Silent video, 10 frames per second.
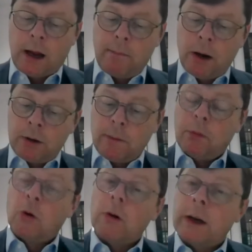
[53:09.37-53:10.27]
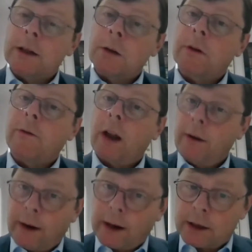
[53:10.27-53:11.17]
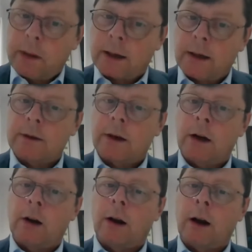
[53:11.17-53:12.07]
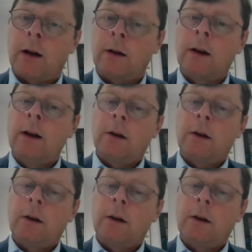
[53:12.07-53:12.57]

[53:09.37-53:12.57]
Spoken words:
and most importantly, in terms of life expectancy and